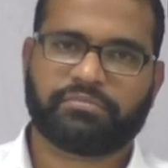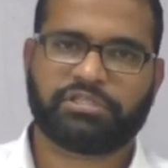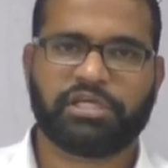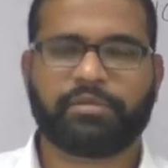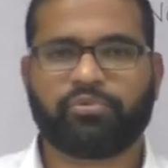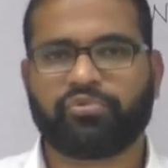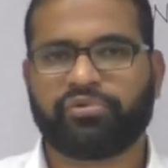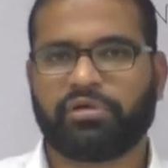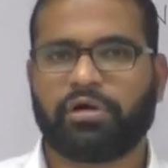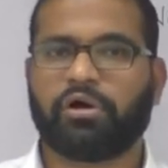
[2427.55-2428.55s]
She
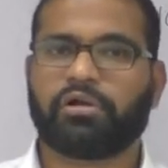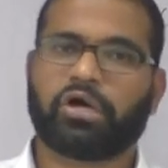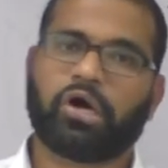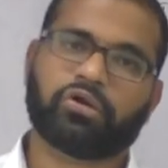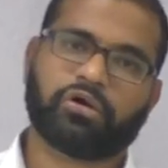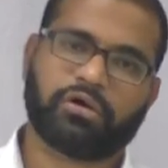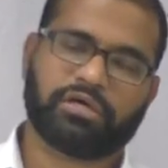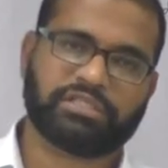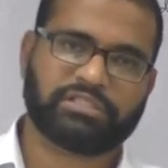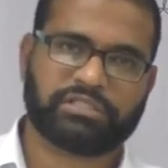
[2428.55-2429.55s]
removed all
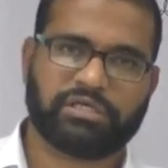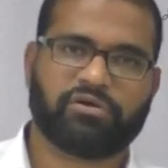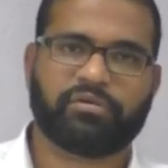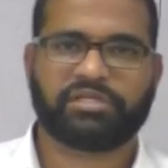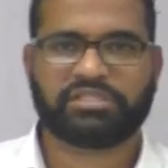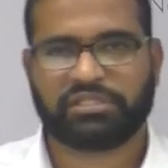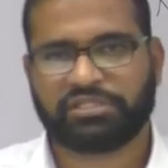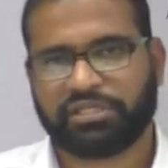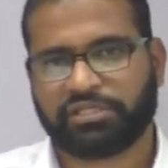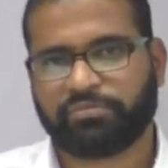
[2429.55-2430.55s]
non-Congress governments in the
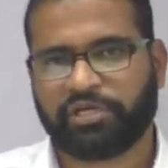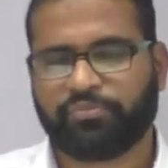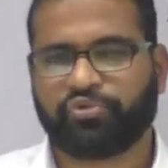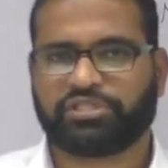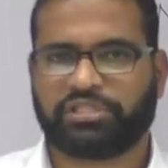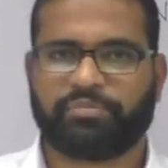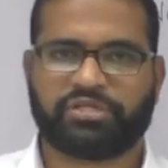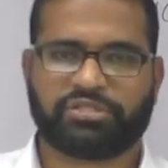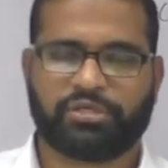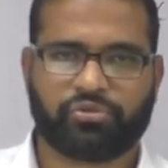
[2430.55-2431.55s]
states by imposing the
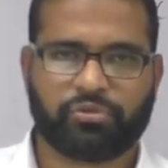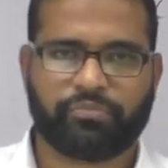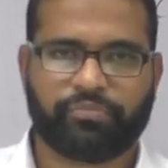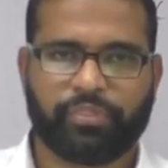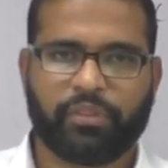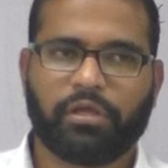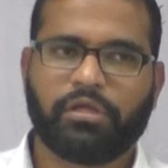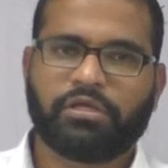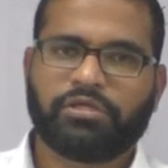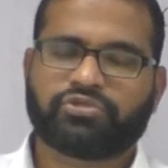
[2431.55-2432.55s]
president rule.
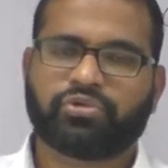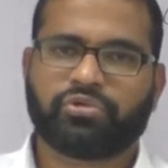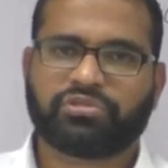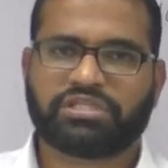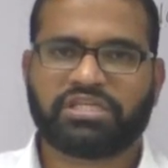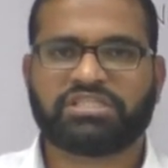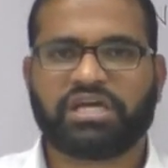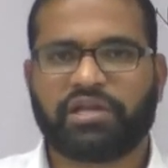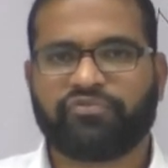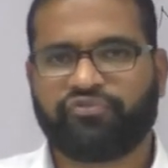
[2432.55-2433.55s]
So such
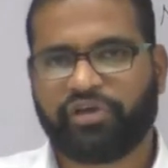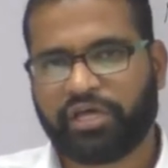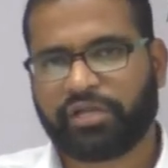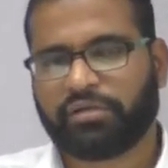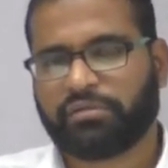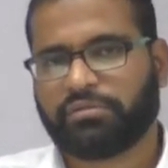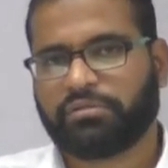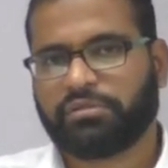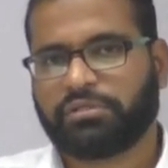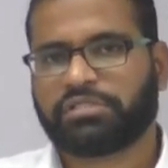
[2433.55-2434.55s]

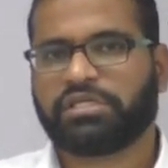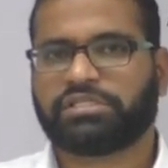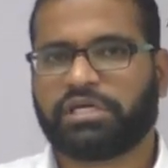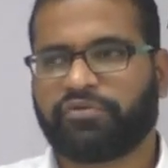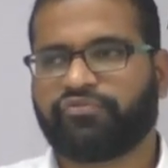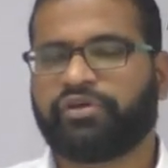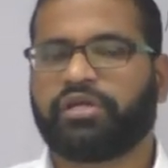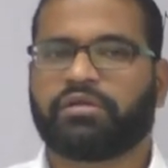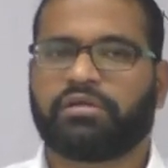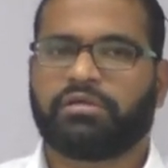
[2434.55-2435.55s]
unfair, such
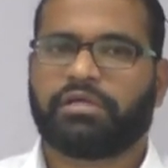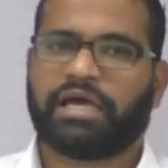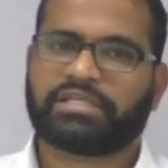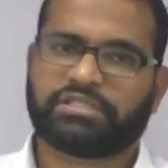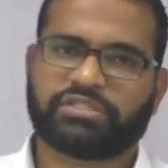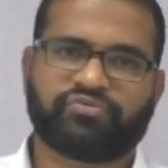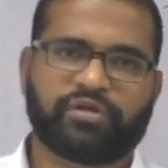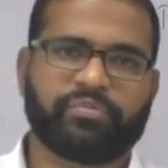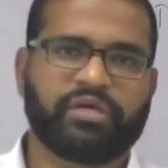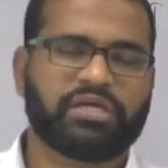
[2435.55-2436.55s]
unfair actions
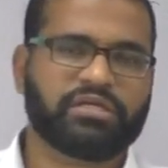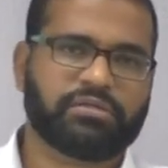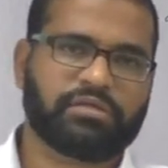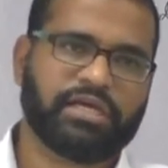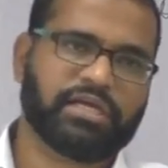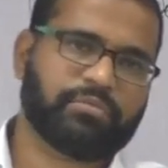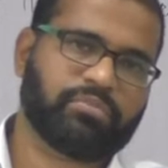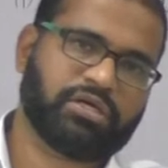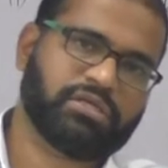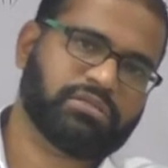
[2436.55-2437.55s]
were being taken
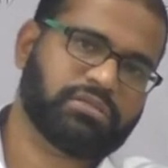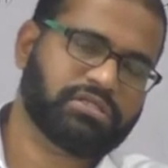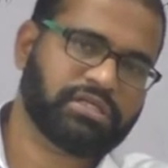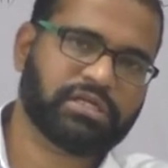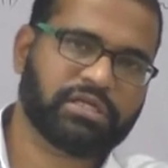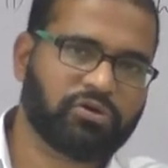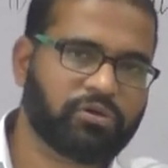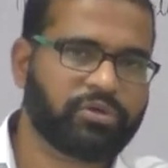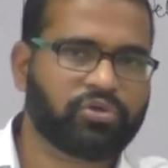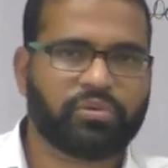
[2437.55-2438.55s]
by the central
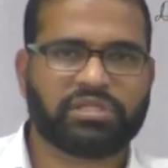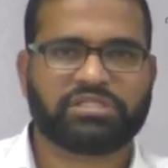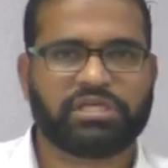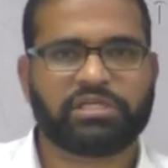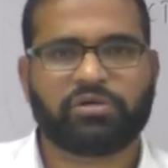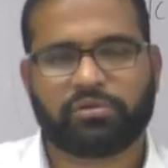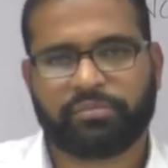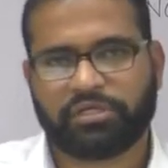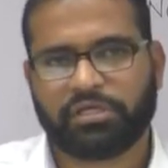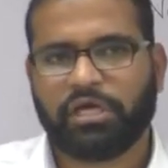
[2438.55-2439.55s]
government over the state
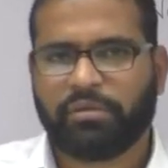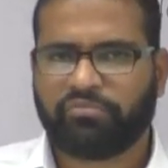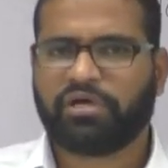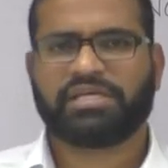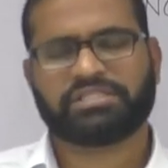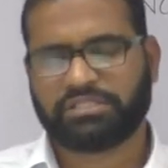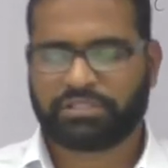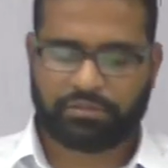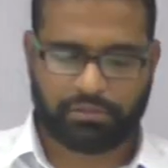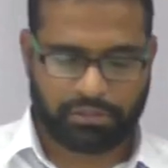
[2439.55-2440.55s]
government
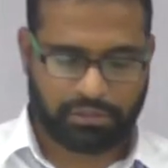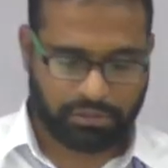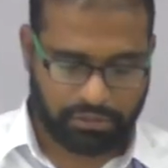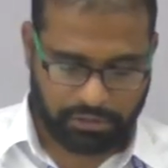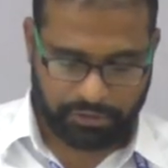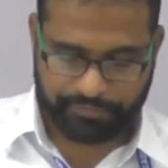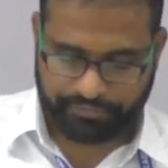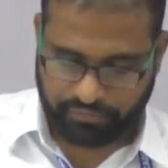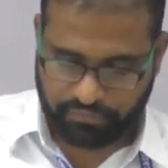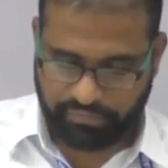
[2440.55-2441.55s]
as uh,
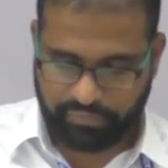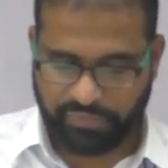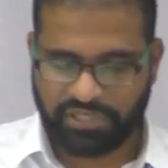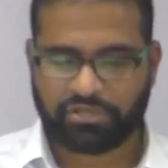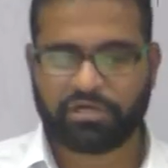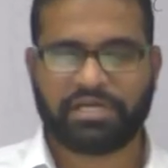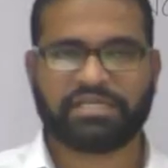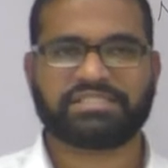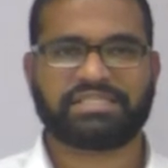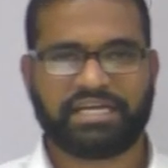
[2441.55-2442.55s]
these are
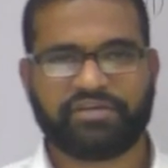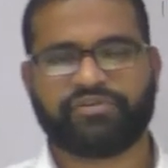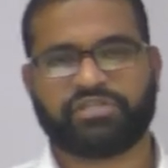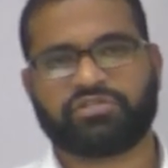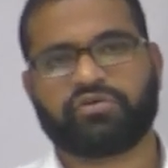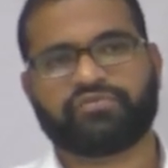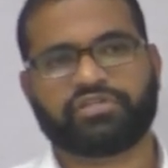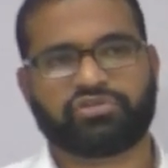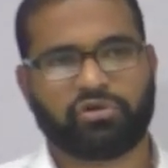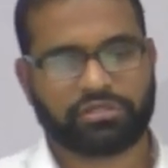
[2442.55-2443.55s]
like side effects of the
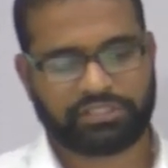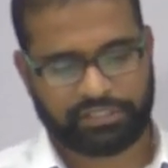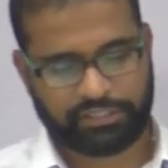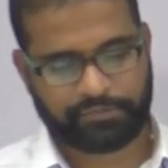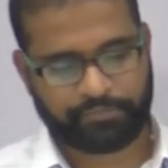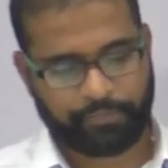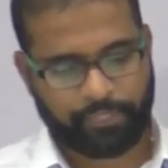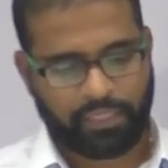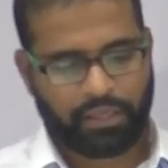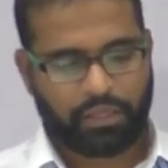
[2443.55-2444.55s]
strong center.
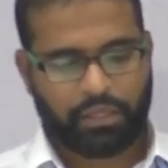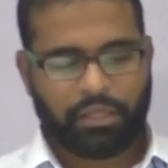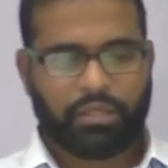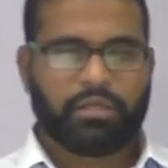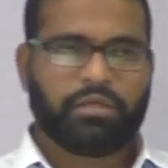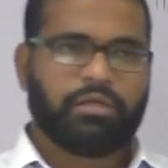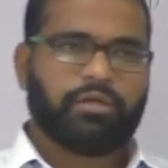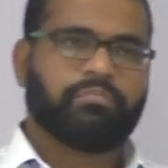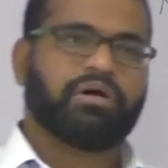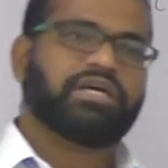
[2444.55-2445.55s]

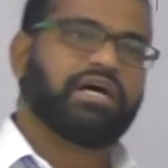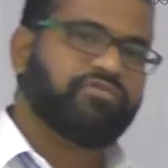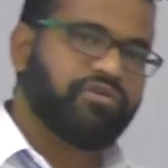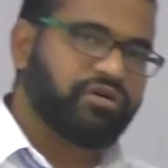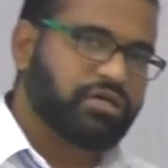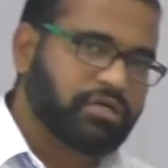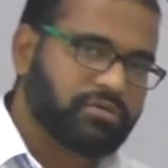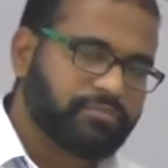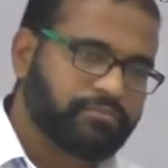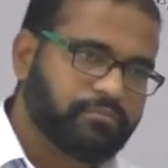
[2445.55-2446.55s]
But
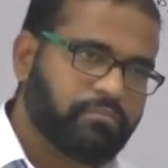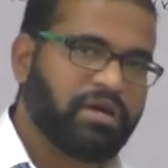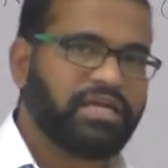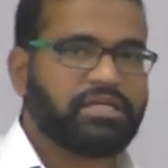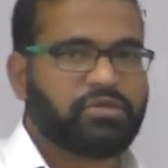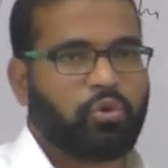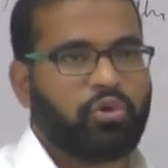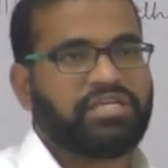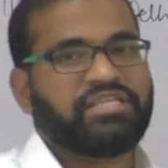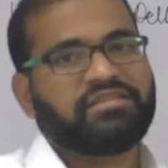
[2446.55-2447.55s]
however, by
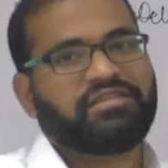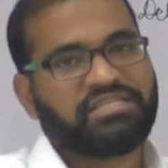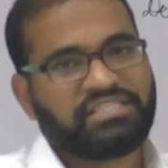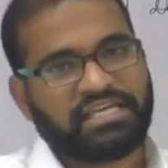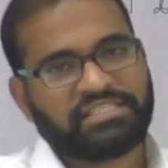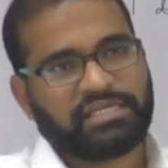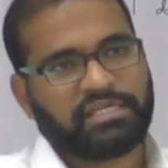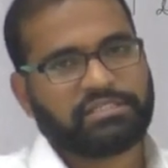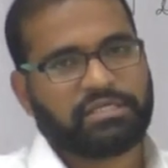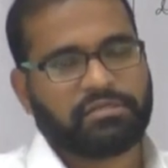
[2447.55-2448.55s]
quoting this as a
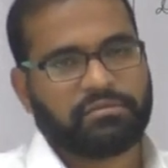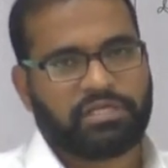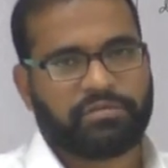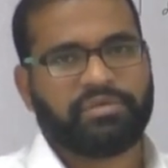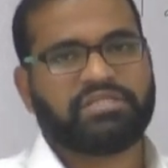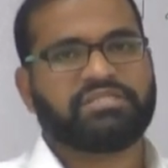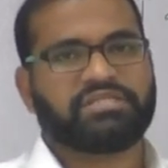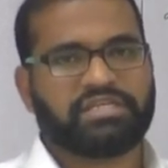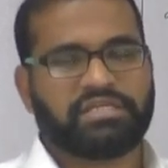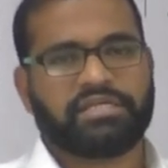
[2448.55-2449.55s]
reason, that means the
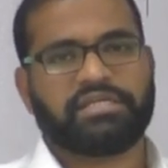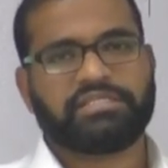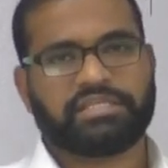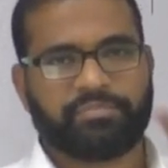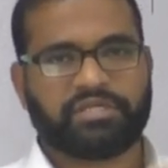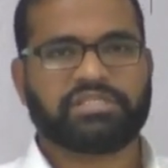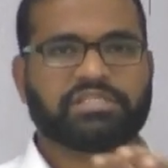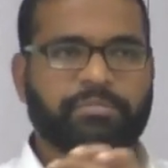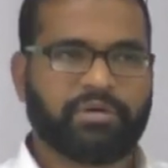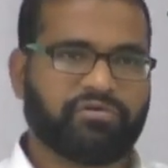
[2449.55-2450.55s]
center is
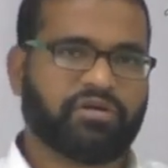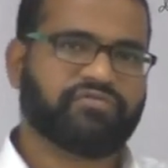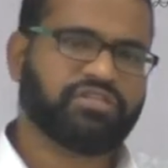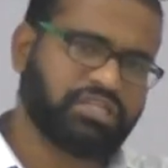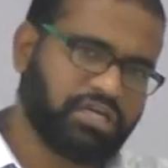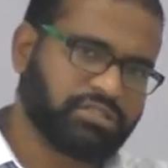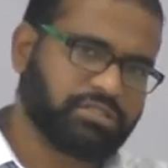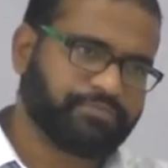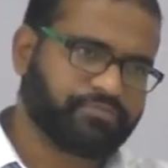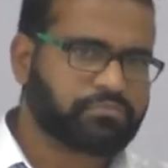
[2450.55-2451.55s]
suppressing the power of the states.